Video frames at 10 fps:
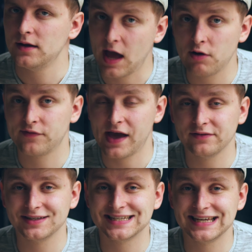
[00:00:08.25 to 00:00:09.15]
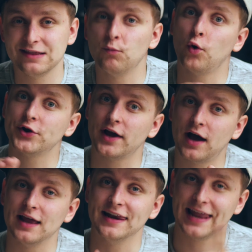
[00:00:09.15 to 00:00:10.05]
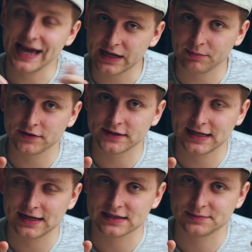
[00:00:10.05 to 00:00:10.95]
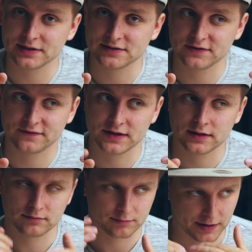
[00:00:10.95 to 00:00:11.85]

Now, if you haven't seen what I like about the Dell XPS 15,